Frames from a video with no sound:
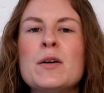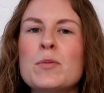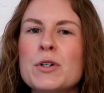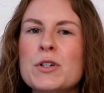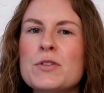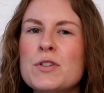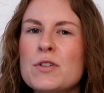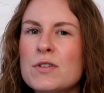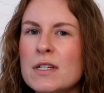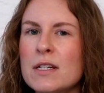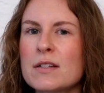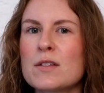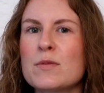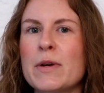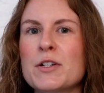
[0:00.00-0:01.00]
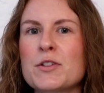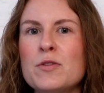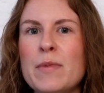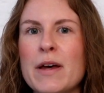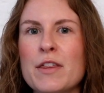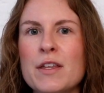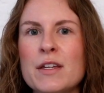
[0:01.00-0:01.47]
Produced using a special
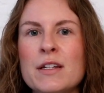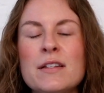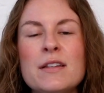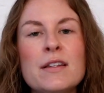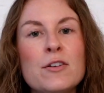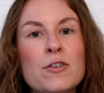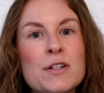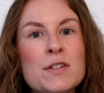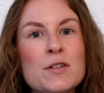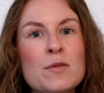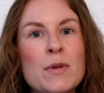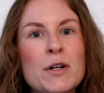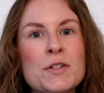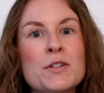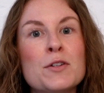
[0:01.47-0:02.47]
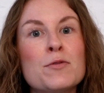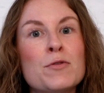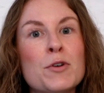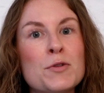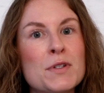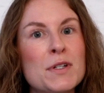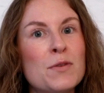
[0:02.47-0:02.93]
method, crystal malts are
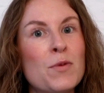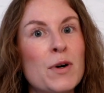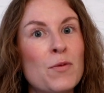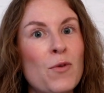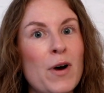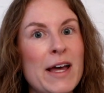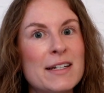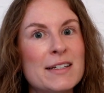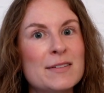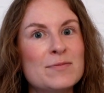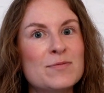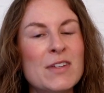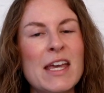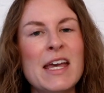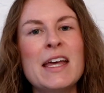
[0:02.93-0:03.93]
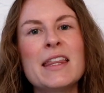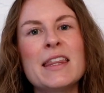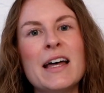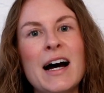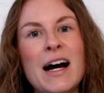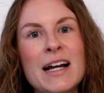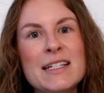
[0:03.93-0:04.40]
roasted when wet.
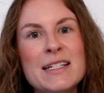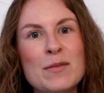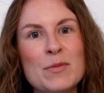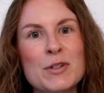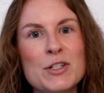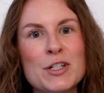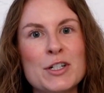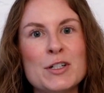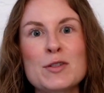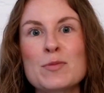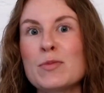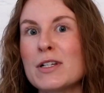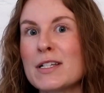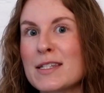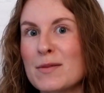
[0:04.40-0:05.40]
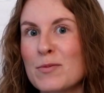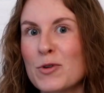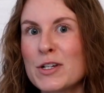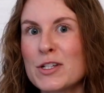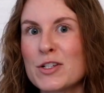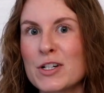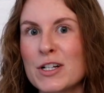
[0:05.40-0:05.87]
The high temperatures plus the
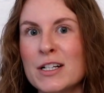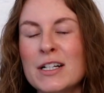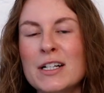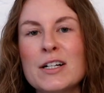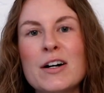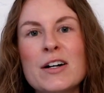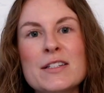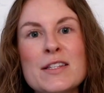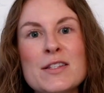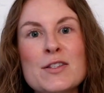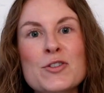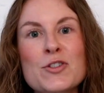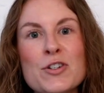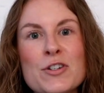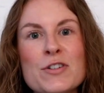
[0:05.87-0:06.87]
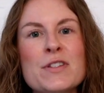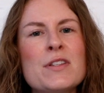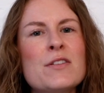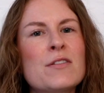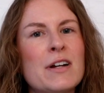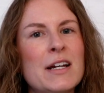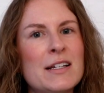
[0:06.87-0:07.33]
moisture causes the sugars in
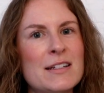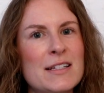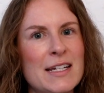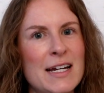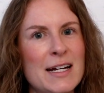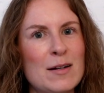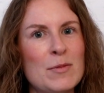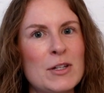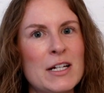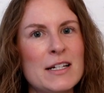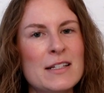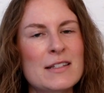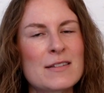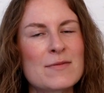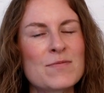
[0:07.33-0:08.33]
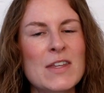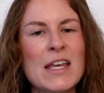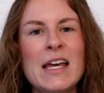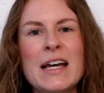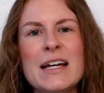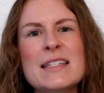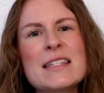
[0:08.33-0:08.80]
the grain to caramelize.
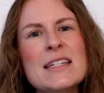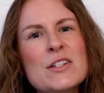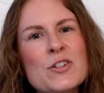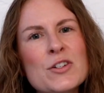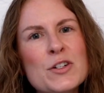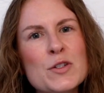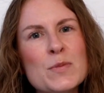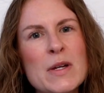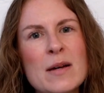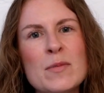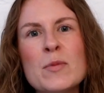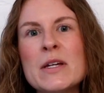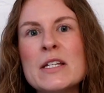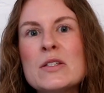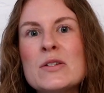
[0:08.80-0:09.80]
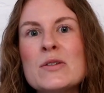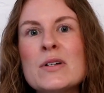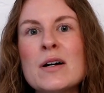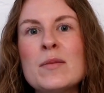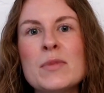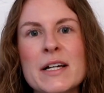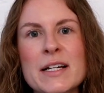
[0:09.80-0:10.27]
As these sugars become a bit too
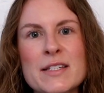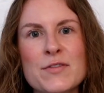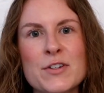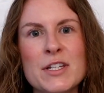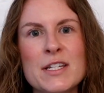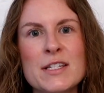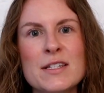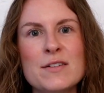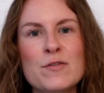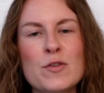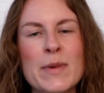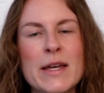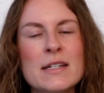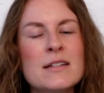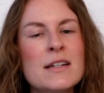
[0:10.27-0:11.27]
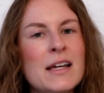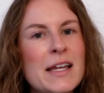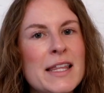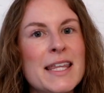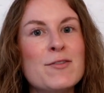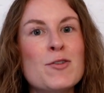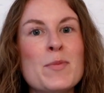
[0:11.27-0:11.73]
complex for yeast to ferment,
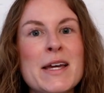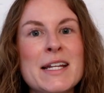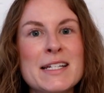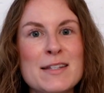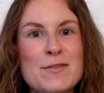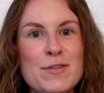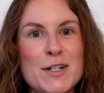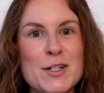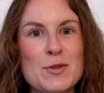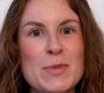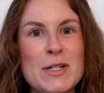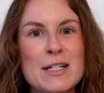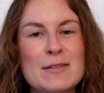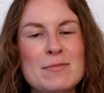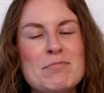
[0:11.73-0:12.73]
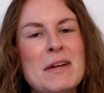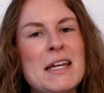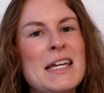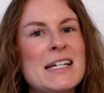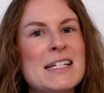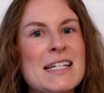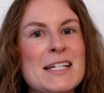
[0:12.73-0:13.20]
they remain in the finished beer,
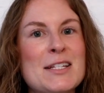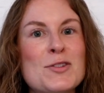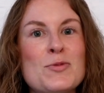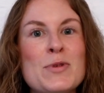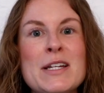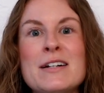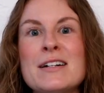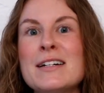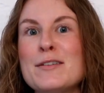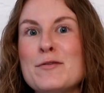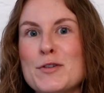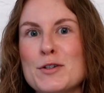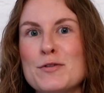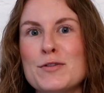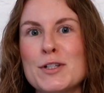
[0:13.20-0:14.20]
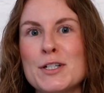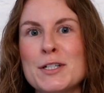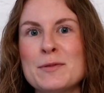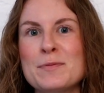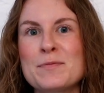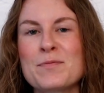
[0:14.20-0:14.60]
making it taste sweeter and feel fuller.